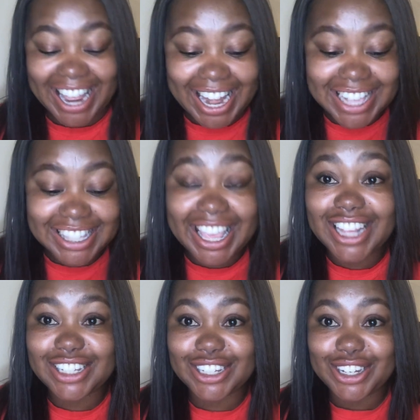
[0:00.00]
Let's
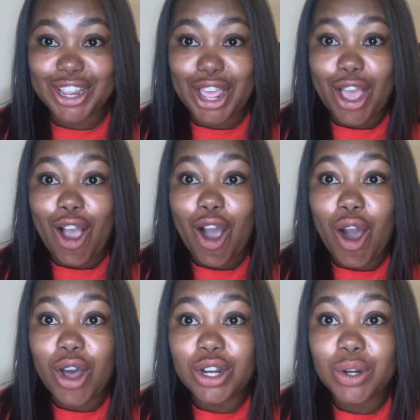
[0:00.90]
get
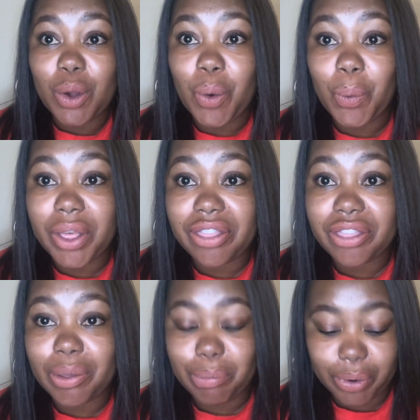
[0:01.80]
on with
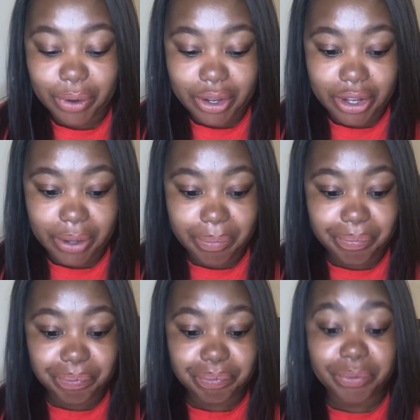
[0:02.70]
the book.
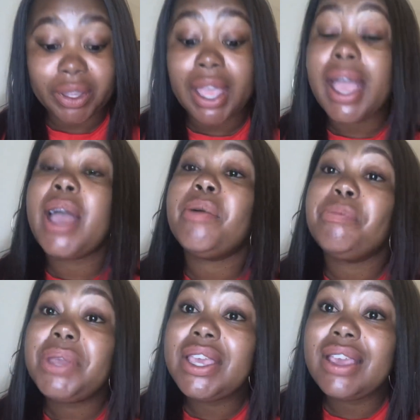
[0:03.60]

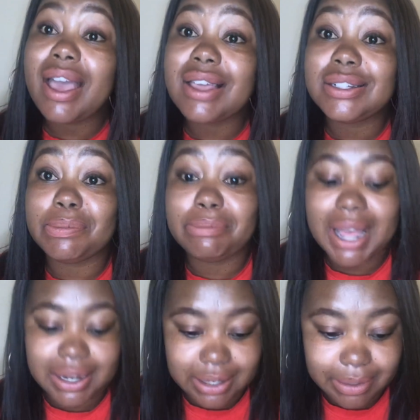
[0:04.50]
Me and
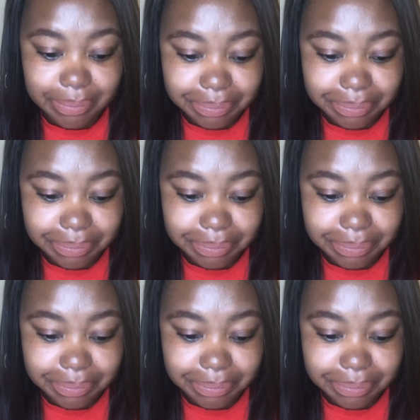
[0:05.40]
Money.